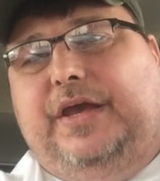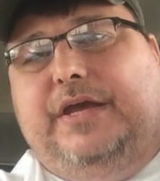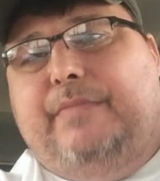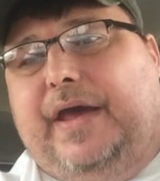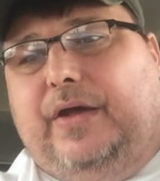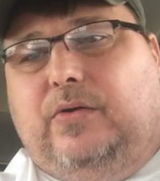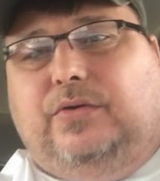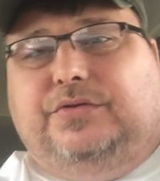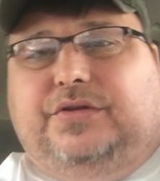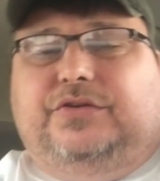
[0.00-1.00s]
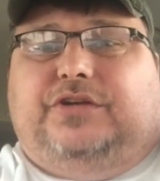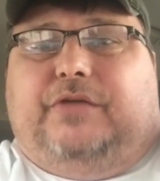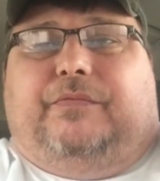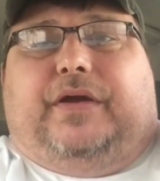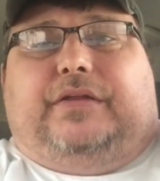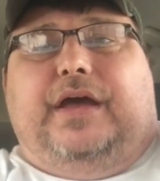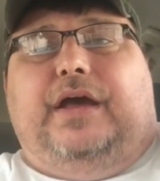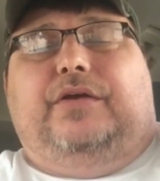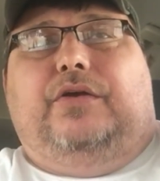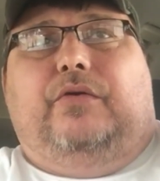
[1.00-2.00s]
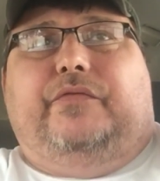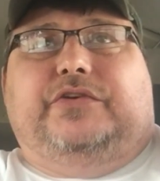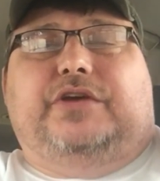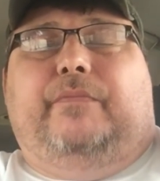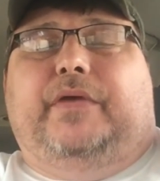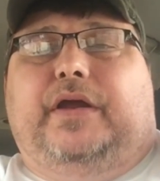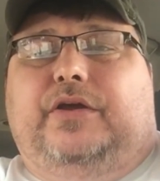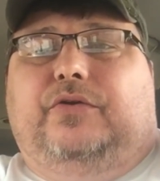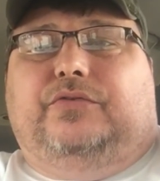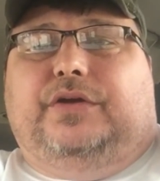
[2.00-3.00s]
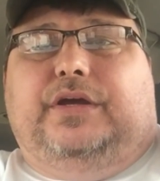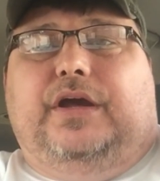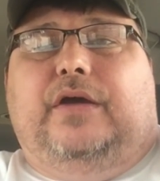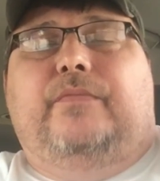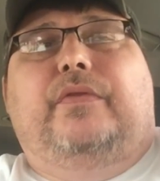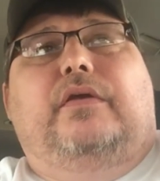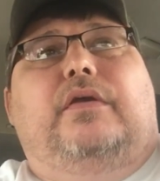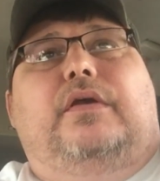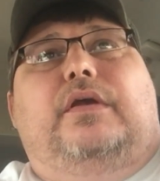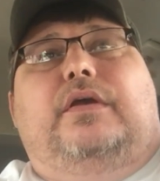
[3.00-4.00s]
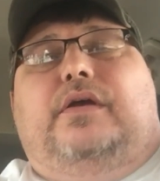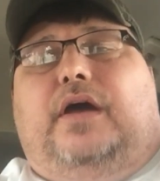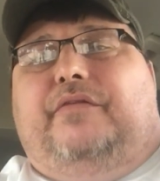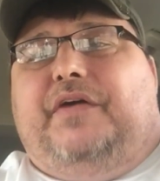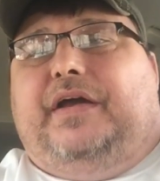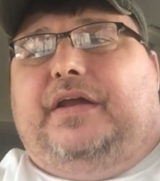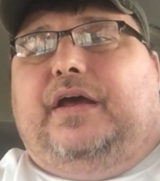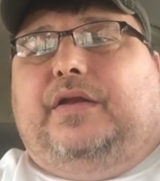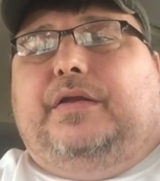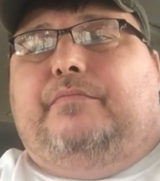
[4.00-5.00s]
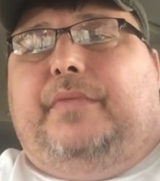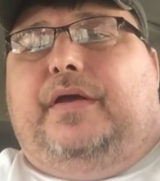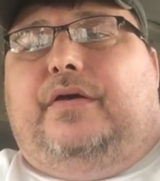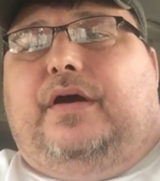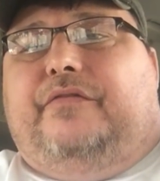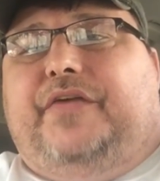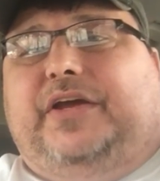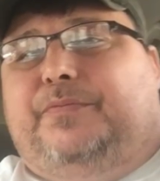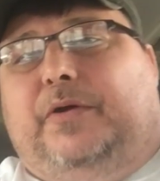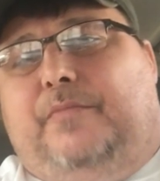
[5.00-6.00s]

emails and stuff like that. You know, if it's something that I usually I find on Facebook